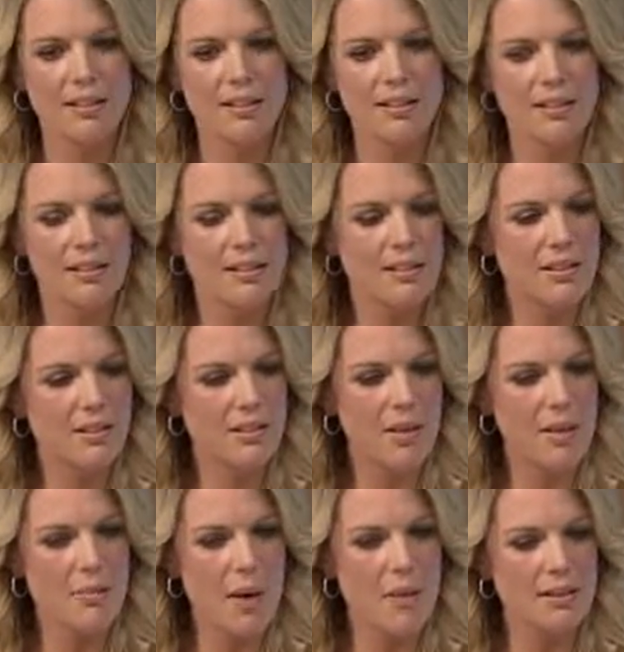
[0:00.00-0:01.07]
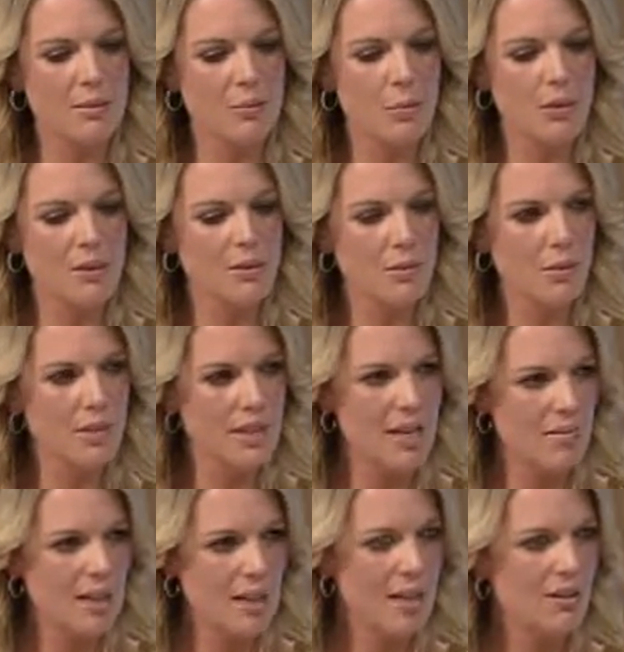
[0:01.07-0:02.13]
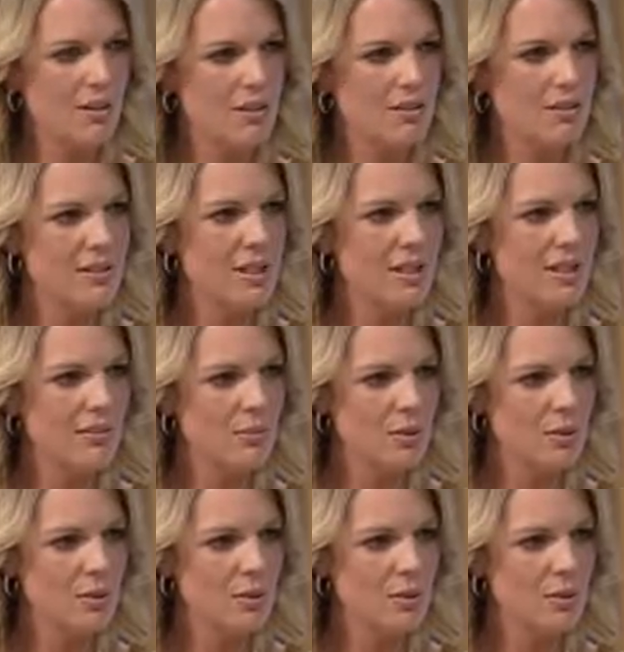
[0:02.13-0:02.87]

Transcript: It's truly amazing. What's happening here in New Zealand?